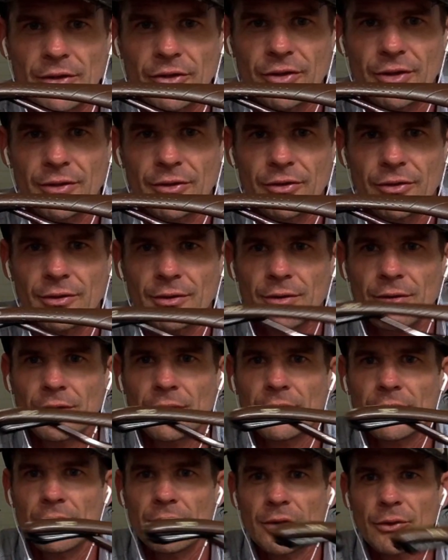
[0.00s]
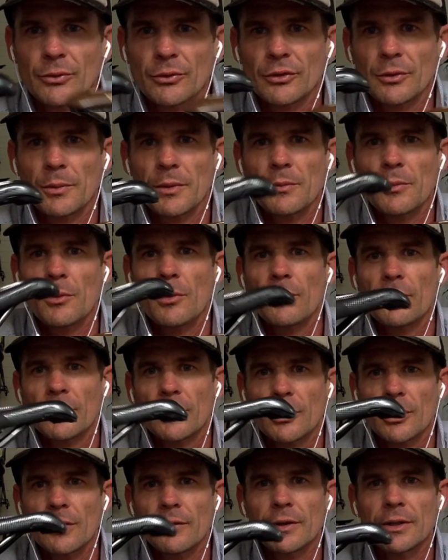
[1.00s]
it sits. This one's got a bit more of a
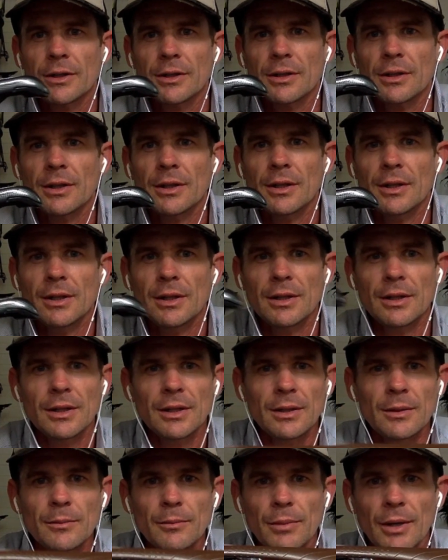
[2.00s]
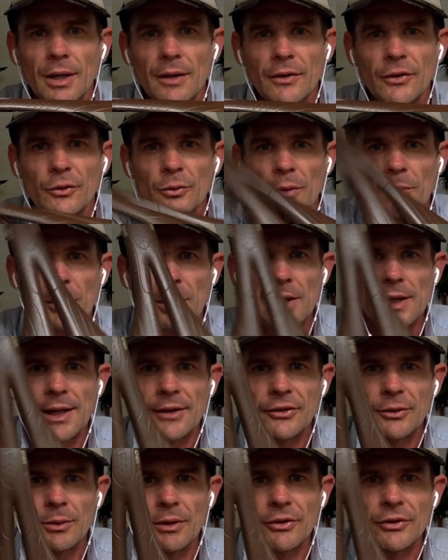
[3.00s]
curve in it. But this is one of my
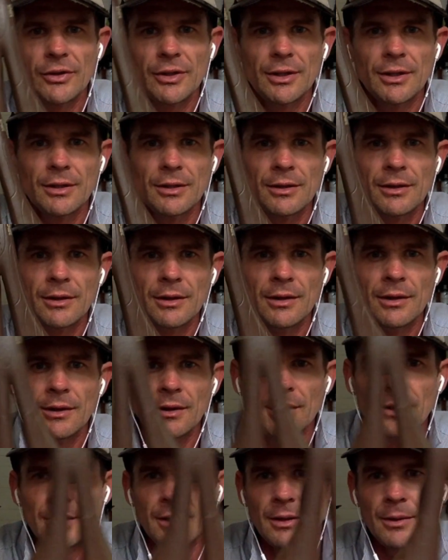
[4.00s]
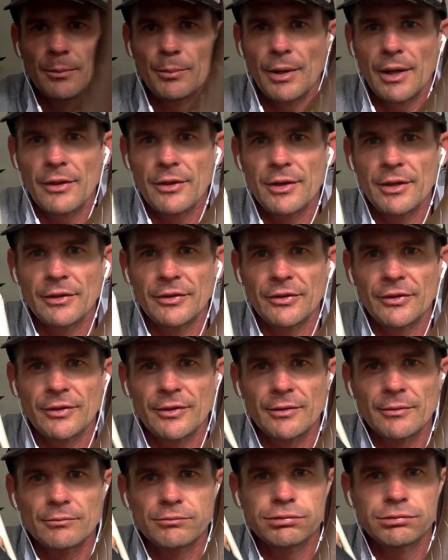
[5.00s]
classic ones here. But
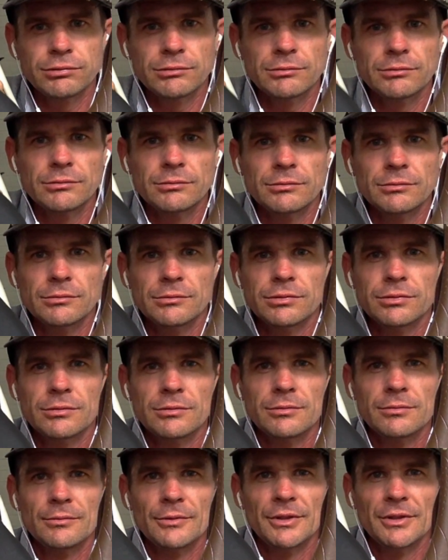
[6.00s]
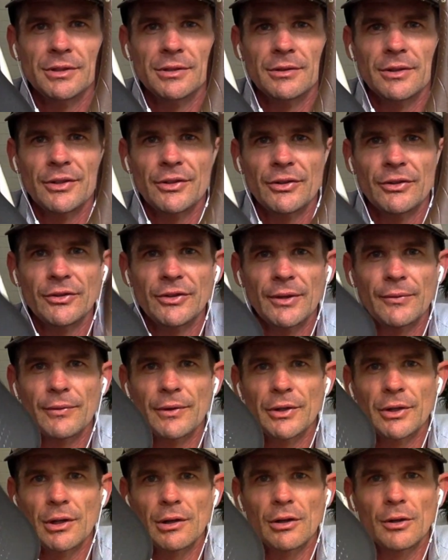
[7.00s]
this, ooh, you know, this has
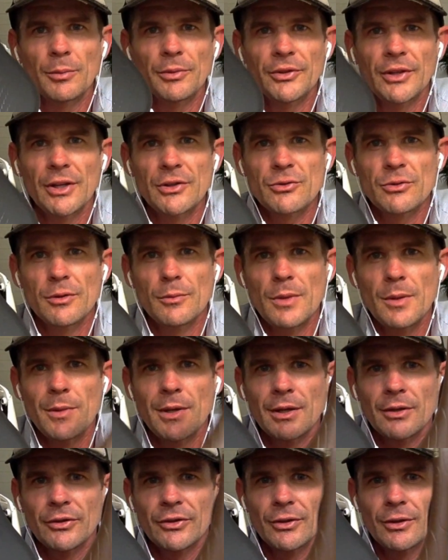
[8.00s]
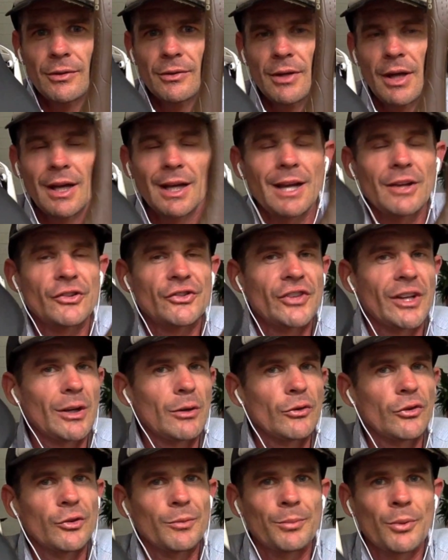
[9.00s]
definitely got a lot of potential to mimic. So again,
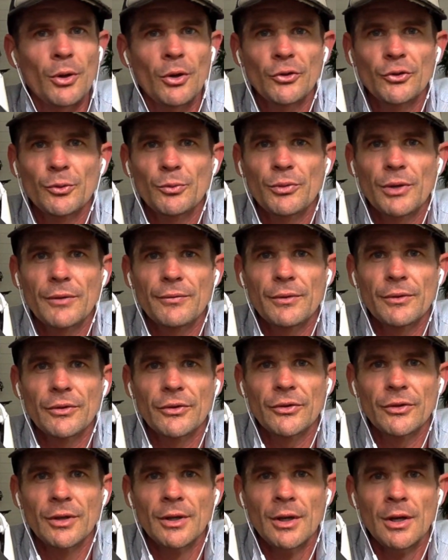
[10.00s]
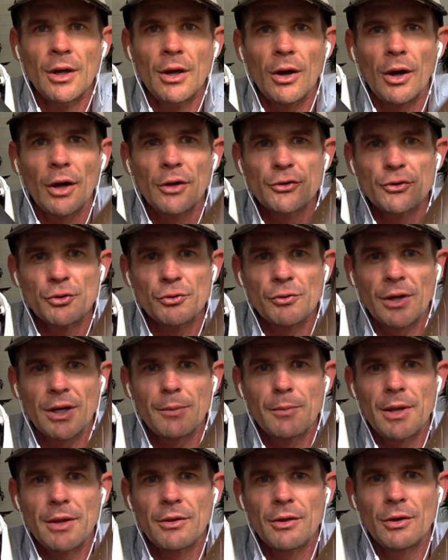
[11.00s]
saddles is a personal preference. I do
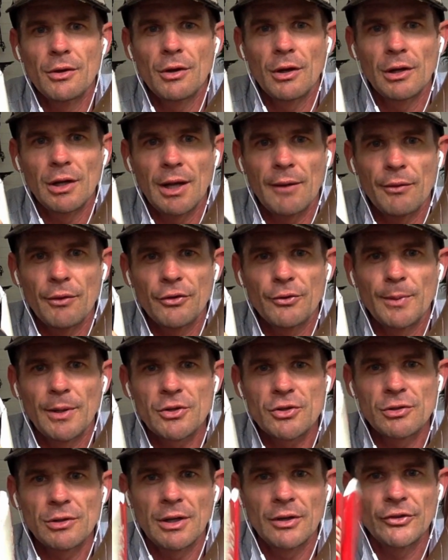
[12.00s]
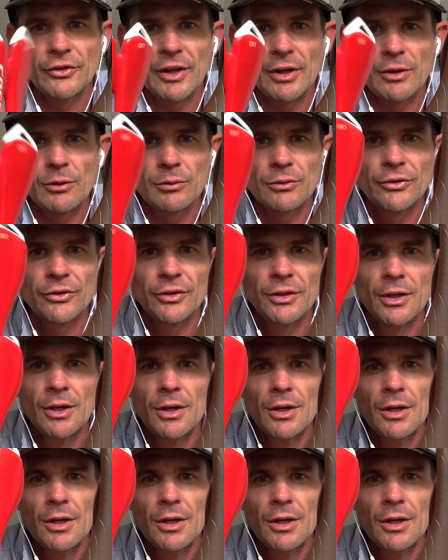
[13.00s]
recommend though, I love the Specialized saddles.